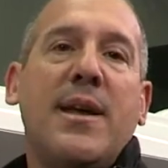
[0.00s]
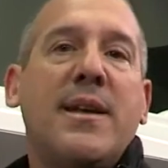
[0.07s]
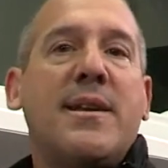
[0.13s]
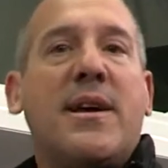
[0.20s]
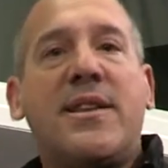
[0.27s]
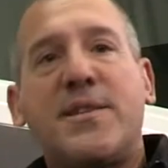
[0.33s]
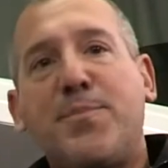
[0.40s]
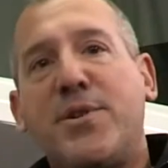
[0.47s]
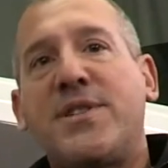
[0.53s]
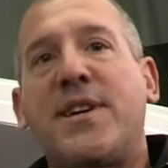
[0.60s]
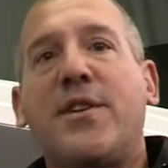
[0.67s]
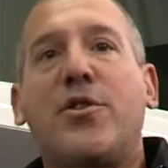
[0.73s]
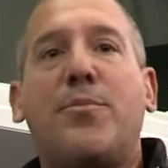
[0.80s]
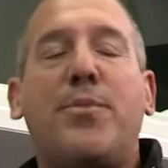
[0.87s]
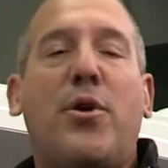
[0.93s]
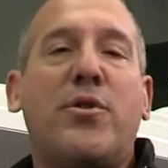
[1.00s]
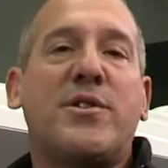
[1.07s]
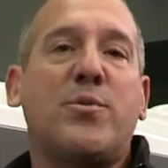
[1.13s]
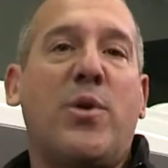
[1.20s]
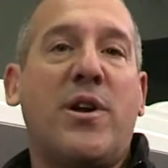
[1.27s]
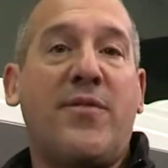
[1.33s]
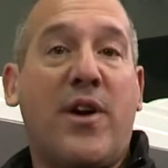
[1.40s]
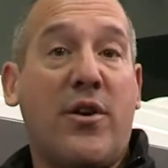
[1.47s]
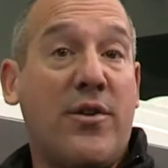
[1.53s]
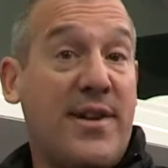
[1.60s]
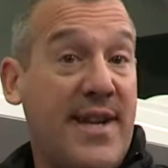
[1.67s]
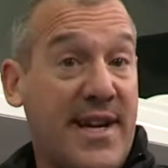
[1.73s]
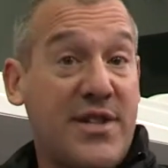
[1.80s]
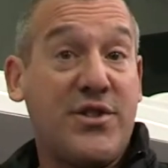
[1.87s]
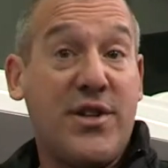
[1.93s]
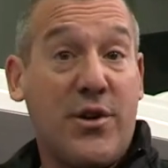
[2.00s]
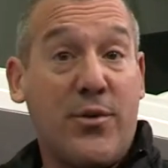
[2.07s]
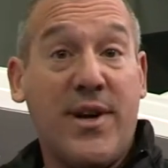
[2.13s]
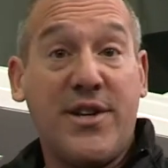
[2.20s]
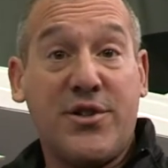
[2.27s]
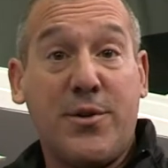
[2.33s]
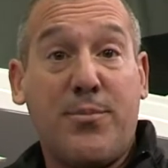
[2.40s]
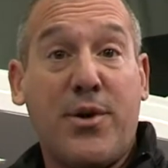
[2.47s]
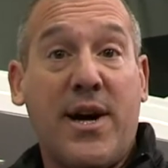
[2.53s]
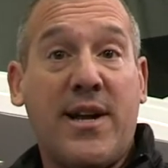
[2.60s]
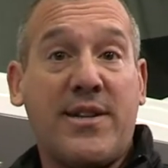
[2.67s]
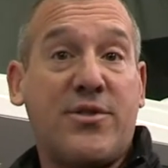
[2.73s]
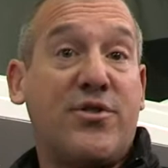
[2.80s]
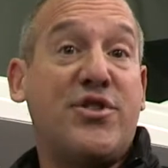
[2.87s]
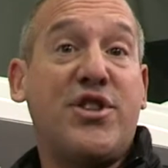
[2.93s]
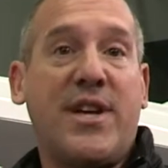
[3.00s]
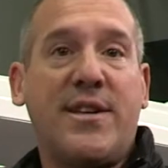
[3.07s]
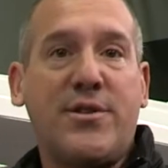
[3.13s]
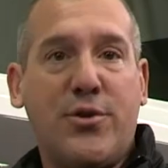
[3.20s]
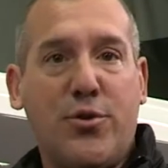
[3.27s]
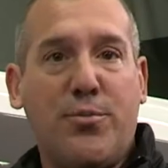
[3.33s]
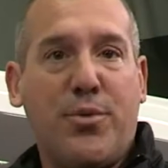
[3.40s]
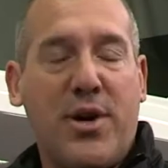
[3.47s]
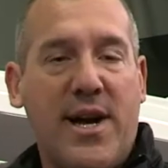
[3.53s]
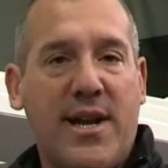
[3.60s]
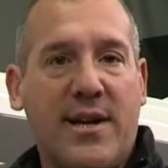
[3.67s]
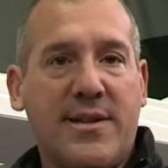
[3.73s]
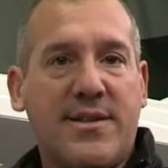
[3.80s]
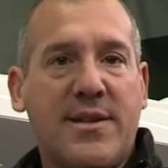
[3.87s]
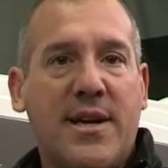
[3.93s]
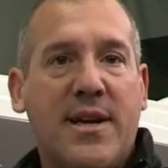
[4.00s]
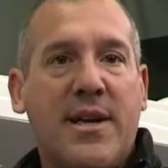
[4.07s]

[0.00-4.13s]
Now this particular boat is one of our next generation of products, our Gen 2 products.